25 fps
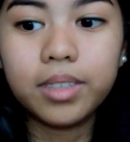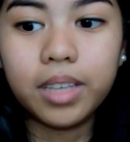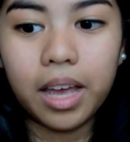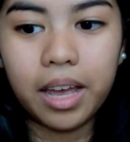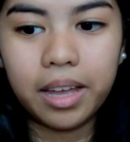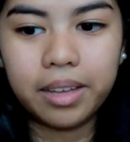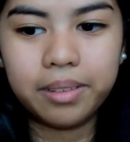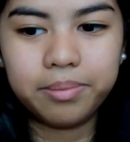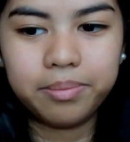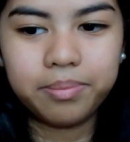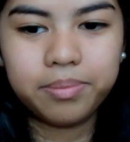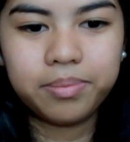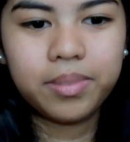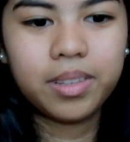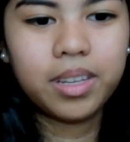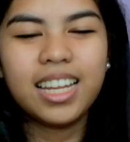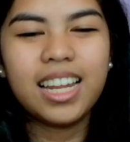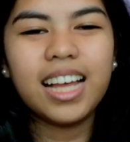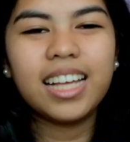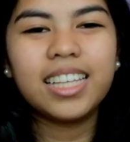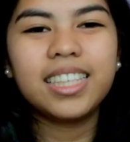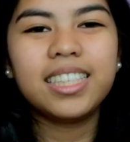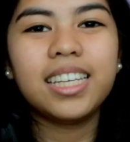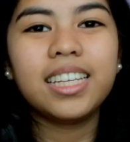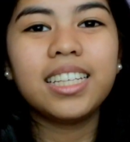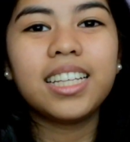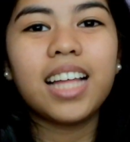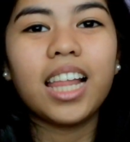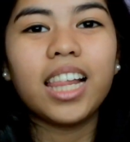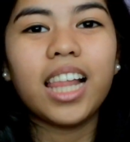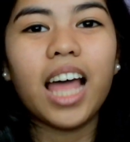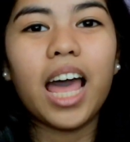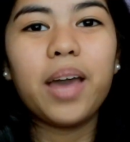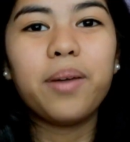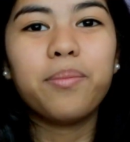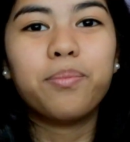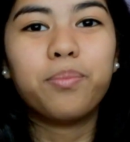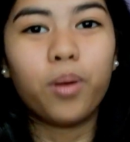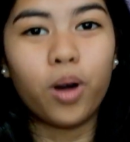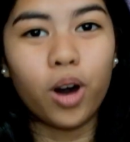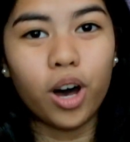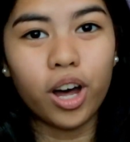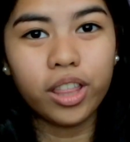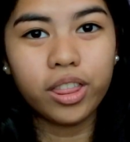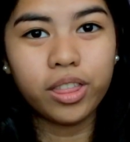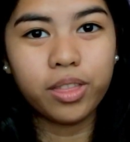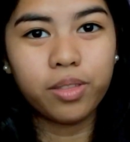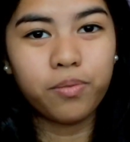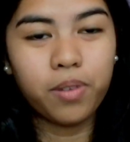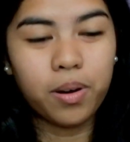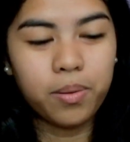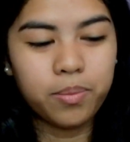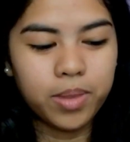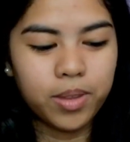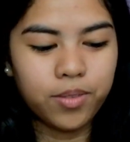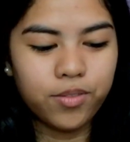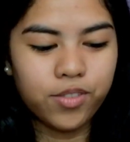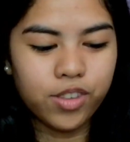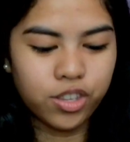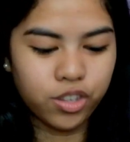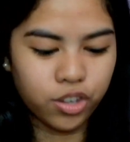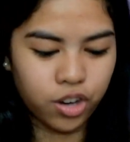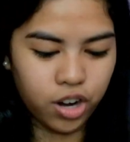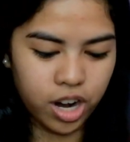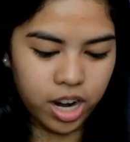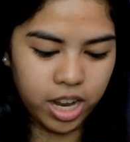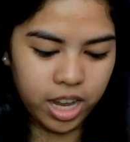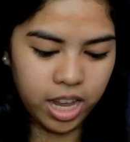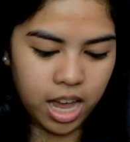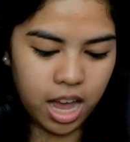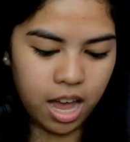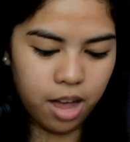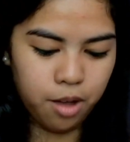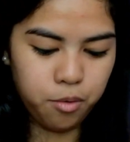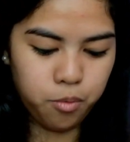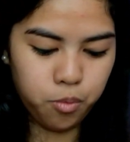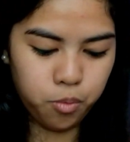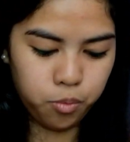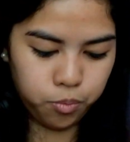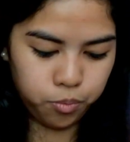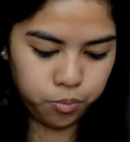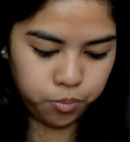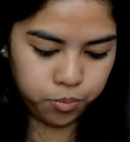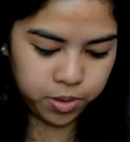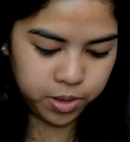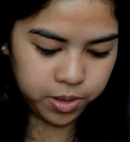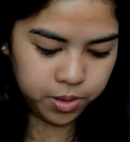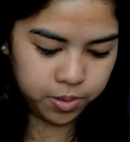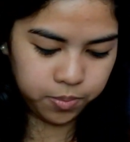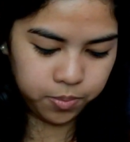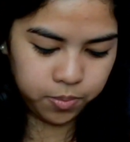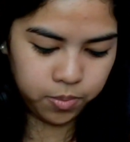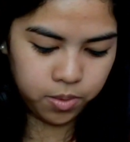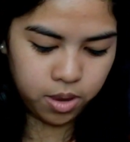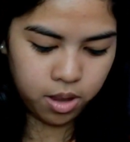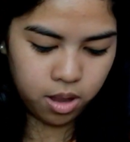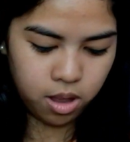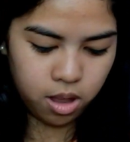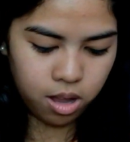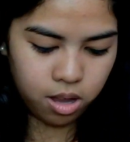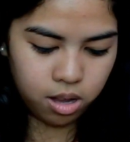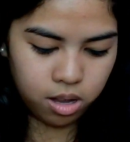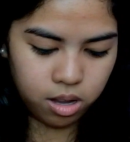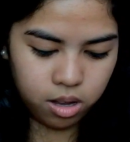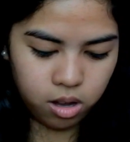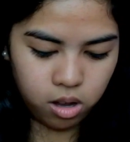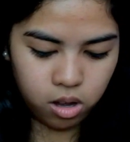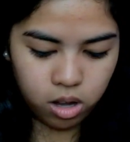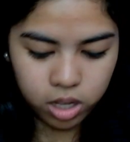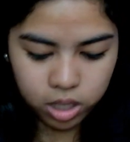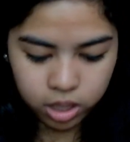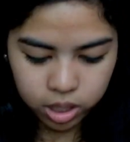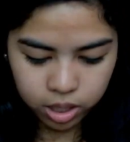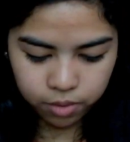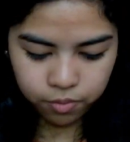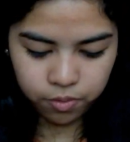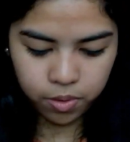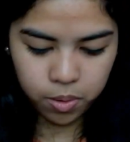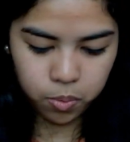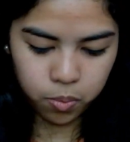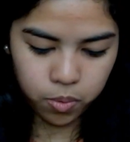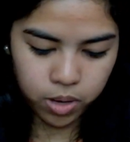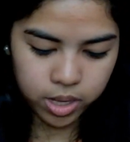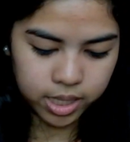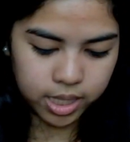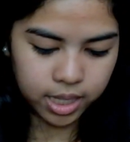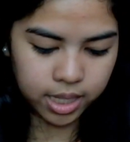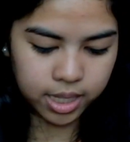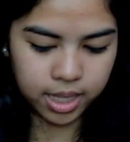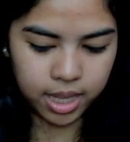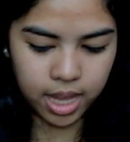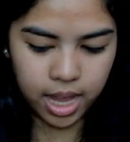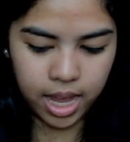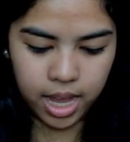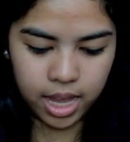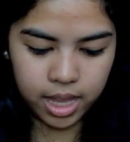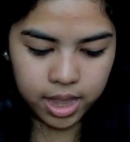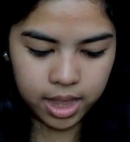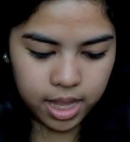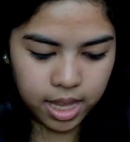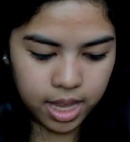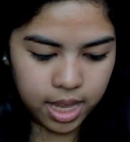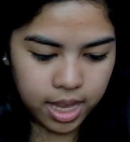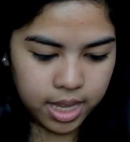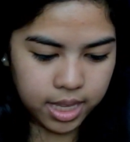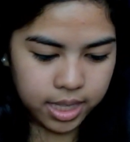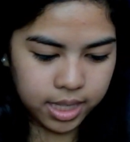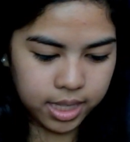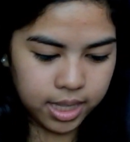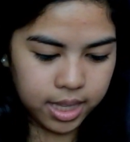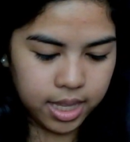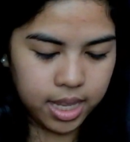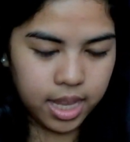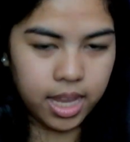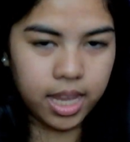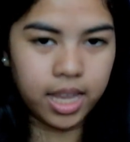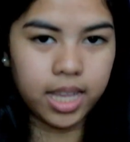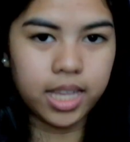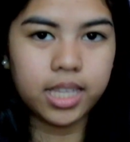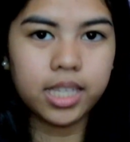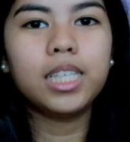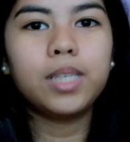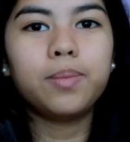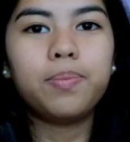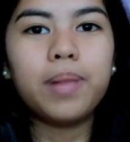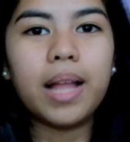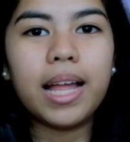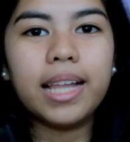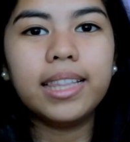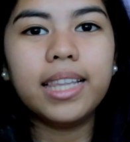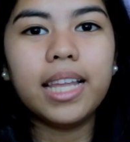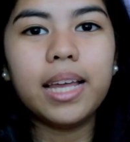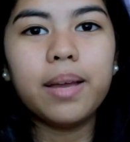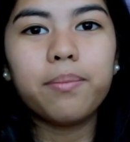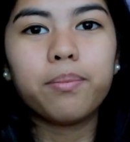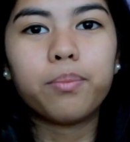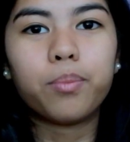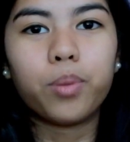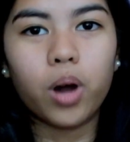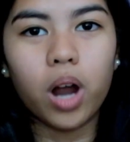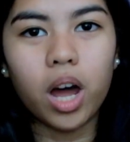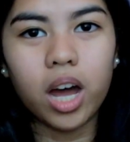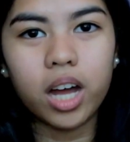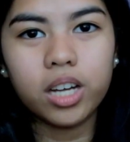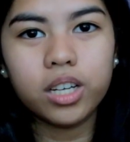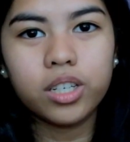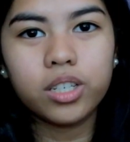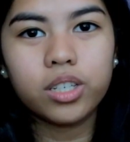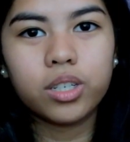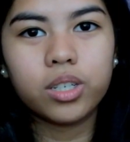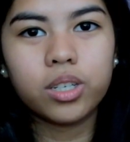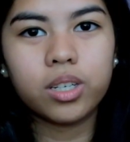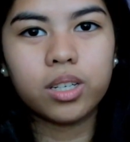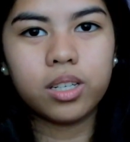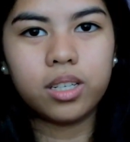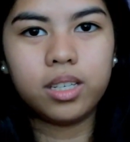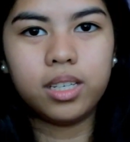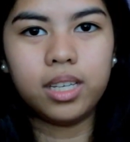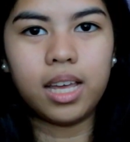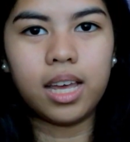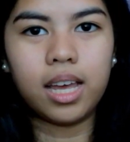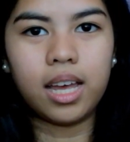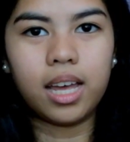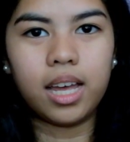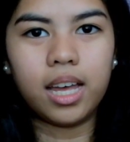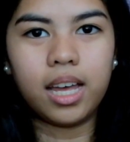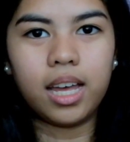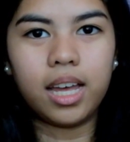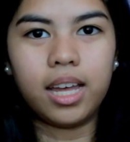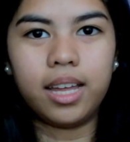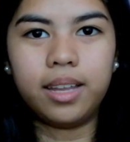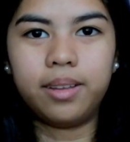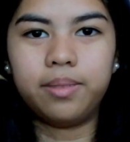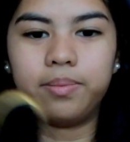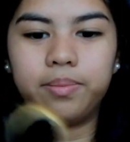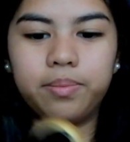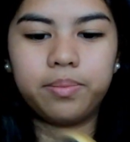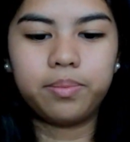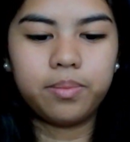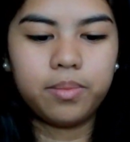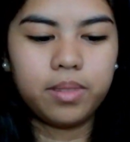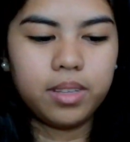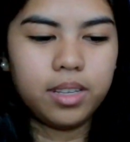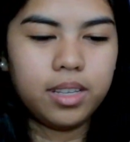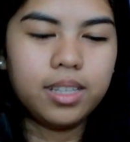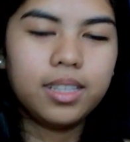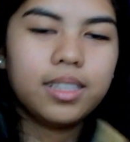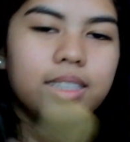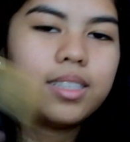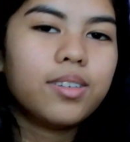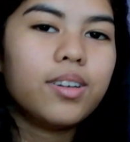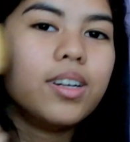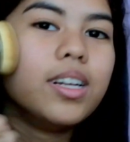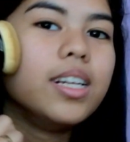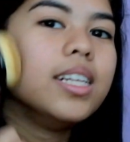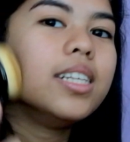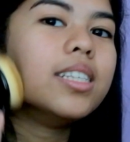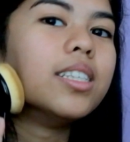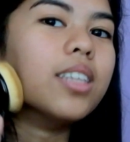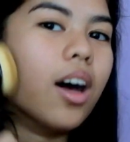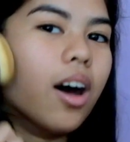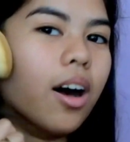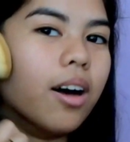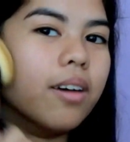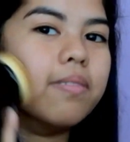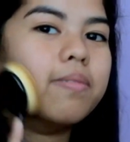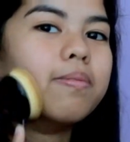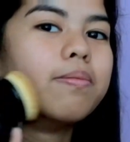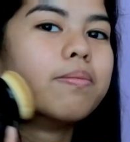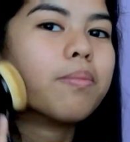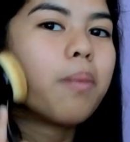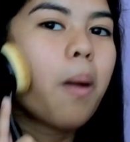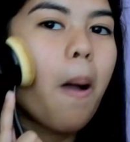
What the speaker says: Yan. The next thing that I bought from Divisoria, also from 168, is this blending brush. Yan. It's really soft.